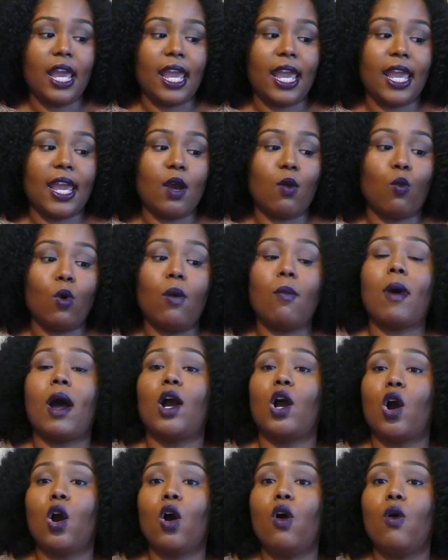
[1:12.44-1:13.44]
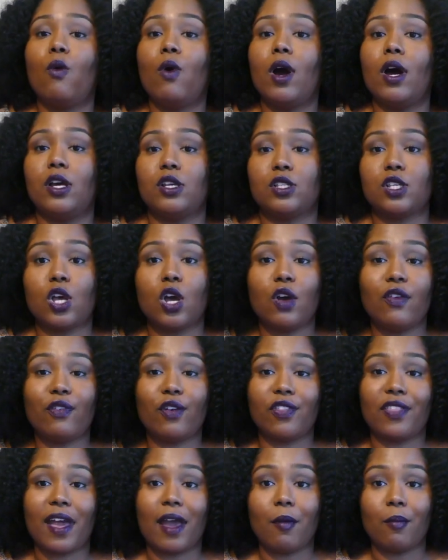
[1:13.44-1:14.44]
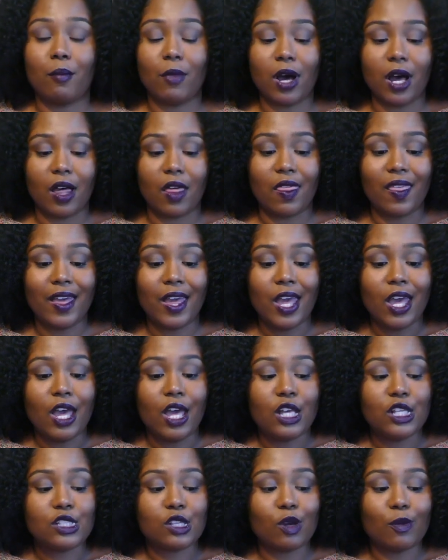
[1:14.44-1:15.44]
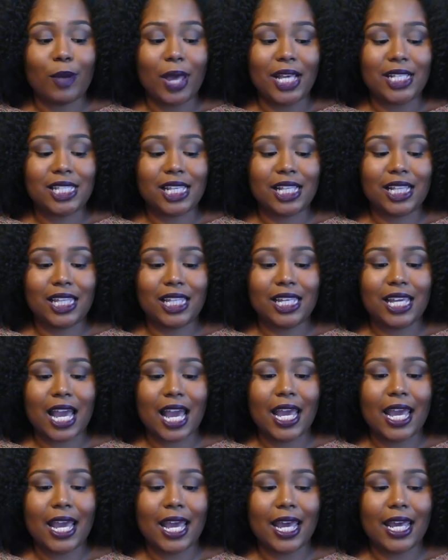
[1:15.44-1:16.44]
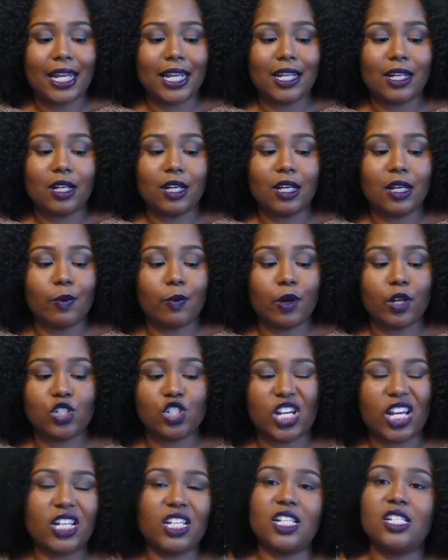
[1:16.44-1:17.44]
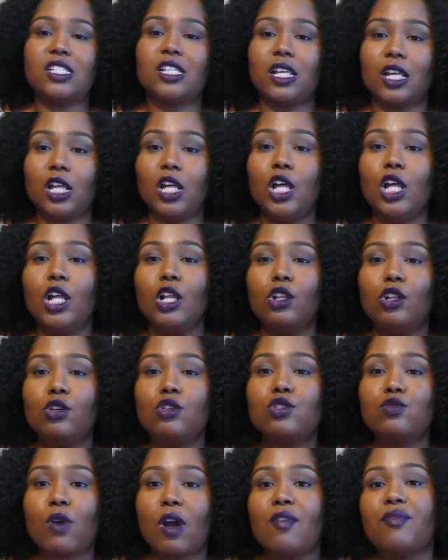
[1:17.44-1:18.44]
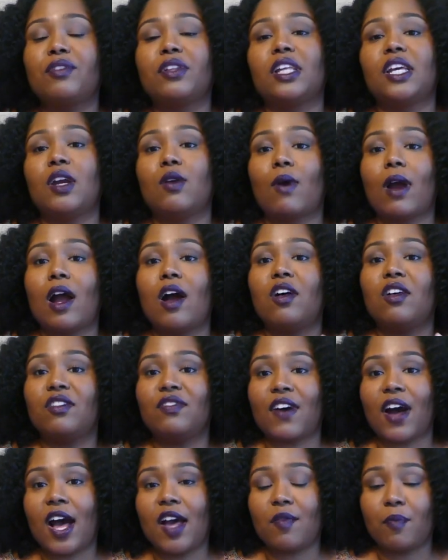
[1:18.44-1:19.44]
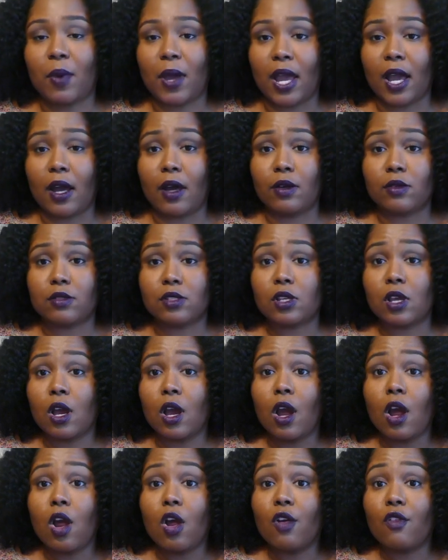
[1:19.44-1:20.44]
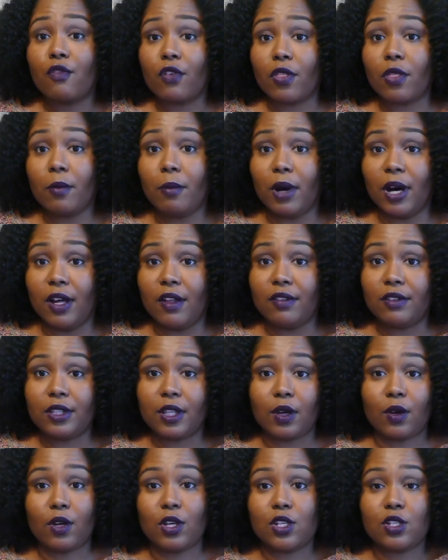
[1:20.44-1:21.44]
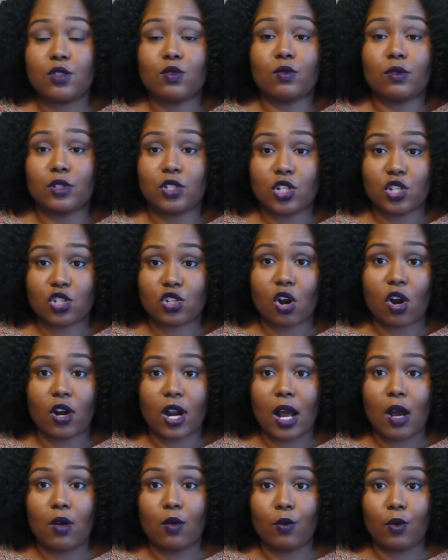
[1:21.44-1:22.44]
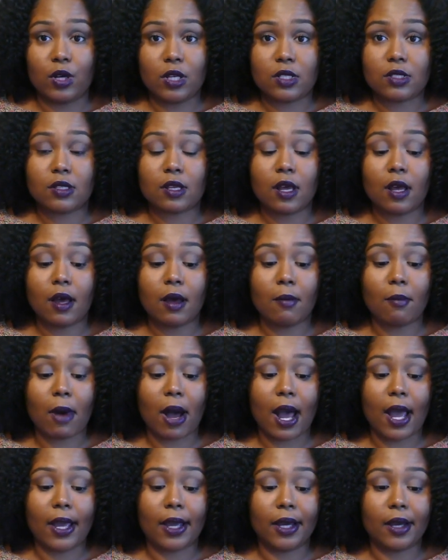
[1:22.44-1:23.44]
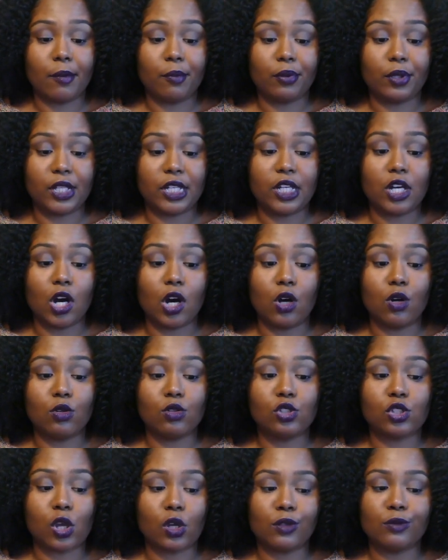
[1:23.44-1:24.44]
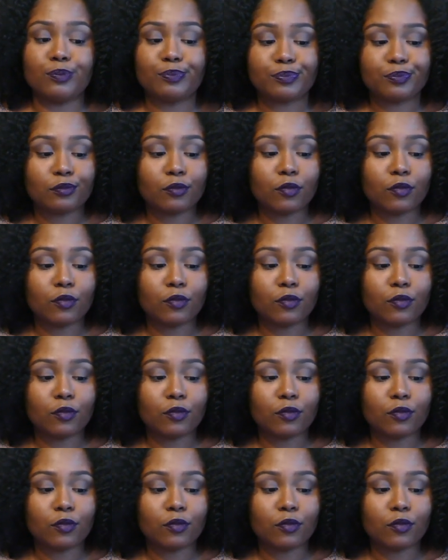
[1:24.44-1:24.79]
and what my goal was for that month. So basically I had it projected to lose roughly around 5 pounds for the month. Is to start out was my complete goal. So